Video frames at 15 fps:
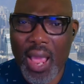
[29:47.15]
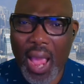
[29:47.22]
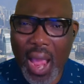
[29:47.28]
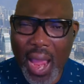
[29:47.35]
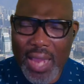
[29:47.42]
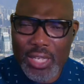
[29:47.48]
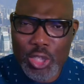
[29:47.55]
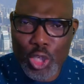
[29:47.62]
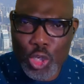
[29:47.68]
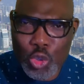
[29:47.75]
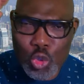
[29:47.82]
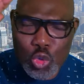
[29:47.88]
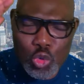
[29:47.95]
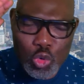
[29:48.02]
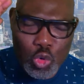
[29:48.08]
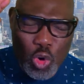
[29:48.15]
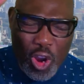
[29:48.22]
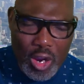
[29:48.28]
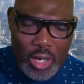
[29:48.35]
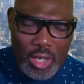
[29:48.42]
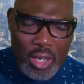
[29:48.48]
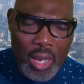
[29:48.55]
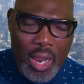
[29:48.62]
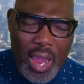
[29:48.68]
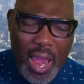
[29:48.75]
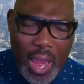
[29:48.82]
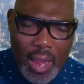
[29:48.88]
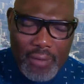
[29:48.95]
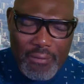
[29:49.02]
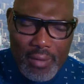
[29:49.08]
I destroy
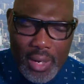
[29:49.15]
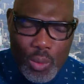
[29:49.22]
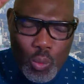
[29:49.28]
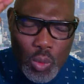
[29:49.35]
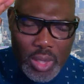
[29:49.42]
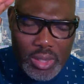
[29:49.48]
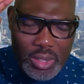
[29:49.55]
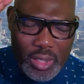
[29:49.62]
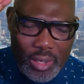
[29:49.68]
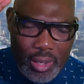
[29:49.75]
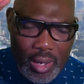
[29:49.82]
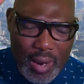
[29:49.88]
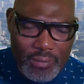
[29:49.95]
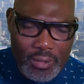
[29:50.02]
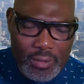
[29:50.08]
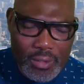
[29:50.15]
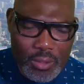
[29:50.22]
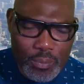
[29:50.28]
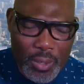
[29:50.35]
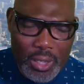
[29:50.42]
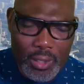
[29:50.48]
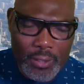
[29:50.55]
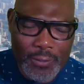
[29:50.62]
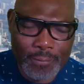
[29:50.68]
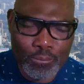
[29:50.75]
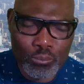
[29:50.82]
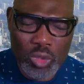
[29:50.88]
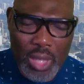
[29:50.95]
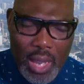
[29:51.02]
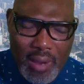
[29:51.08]
every witchcraft spirit,
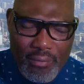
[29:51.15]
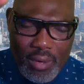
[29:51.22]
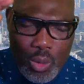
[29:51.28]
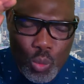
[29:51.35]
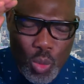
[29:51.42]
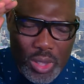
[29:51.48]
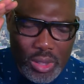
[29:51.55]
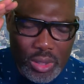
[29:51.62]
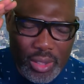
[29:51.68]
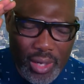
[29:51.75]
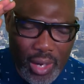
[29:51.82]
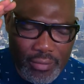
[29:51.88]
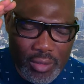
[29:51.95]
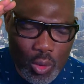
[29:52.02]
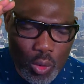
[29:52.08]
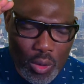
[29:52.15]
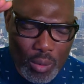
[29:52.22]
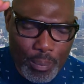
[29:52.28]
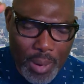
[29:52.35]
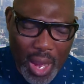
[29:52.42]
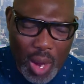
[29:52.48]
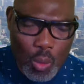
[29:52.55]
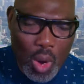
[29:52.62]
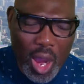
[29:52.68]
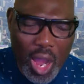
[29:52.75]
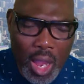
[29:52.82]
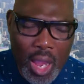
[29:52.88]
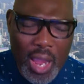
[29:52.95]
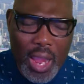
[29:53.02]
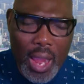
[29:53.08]
every witchcraft oh,
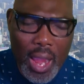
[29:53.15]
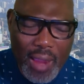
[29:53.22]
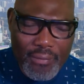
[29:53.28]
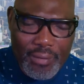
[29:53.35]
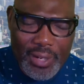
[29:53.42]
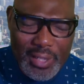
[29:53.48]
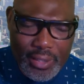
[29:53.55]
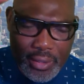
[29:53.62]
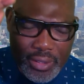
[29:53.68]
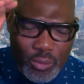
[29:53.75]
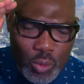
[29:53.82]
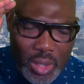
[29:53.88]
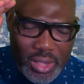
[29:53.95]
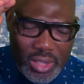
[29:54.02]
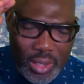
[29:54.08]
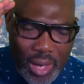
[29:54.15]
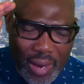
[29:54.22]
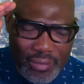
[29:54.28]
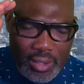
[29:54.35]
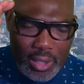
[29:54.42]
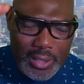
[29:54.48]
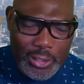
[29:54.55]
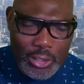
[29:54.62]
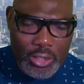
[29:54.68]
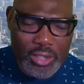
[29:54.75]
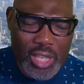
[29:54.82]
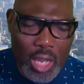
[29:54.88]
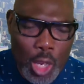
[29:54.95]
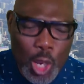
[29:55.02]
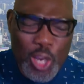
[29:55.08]
power every witchcraft
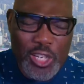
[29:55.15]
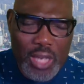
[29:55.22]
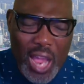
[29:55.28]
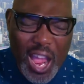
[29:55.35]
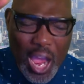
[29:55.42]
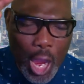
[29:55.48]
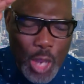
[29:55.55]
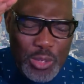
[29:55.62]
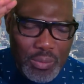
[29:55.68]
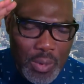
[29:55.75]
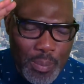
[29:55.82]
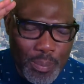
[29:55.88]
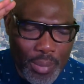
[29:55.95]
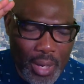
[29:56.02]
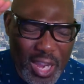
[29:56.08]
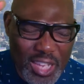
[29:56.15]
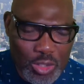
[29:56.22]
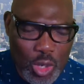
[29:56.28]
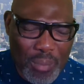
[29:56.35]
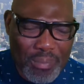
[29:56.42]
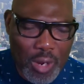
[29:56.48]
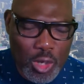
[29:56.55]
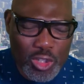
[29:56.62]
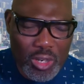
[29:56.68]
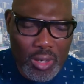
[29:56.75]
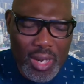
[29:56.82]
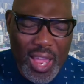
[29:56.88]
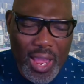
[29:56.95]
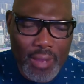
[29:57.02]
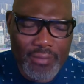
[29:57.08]
curse uh, that has been placed upon your
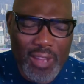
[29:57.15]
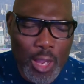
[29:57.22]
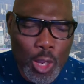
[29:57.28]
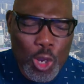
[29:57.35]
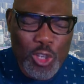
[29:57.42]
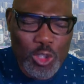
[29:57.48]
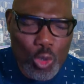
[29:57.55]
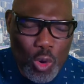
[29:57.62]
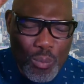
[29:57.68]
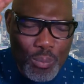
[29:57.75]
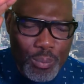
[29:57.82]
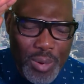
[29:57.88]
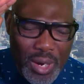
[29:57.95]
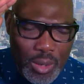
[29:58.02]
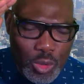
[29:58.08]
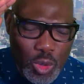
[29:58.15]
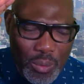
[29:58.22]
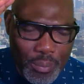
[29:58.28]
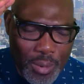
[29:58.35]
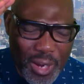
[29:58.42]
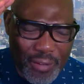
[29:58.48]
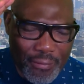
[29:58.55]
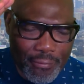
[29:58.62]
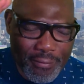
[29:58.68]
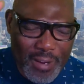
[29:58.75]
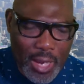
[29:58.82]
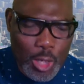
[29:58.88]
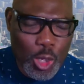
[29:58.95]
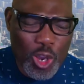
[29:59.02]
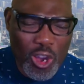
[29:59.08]
life uh, to bring to bring
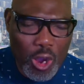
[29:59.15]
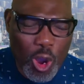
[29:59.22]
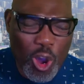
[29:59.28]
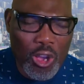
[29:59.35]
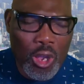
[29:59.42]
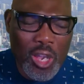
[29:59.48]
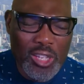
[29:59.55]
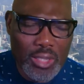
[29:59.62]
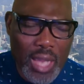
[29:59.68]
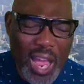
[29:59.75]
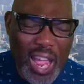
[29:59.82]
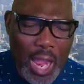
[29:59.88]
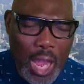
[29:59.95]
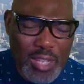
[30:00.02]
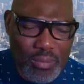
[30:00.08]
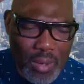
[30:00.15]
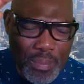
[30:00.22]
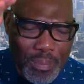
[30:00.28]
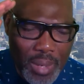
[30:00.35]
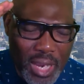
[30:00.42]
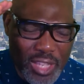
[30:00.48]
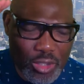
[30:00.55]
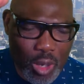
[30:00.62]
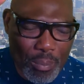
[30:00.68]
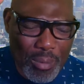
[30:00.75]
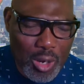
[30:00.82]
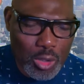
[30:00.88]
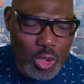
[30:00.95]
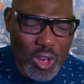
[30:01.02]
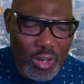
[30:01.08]
failure that has been placed
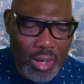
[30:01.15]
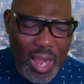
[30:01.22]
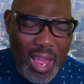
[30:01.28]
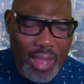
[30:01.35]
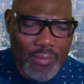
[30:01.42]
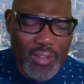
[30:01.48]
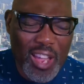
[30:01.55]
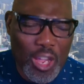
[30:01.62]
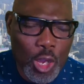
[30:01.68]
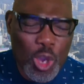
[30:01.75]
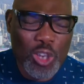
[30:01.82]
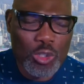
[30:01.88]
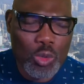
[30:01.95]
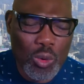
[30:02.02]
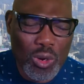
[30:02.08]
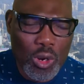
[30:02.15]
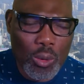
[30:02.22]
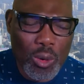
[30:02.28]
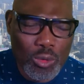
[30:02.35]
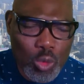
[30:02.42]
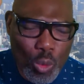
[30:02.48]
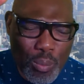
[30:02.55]
upon your life uh, to, to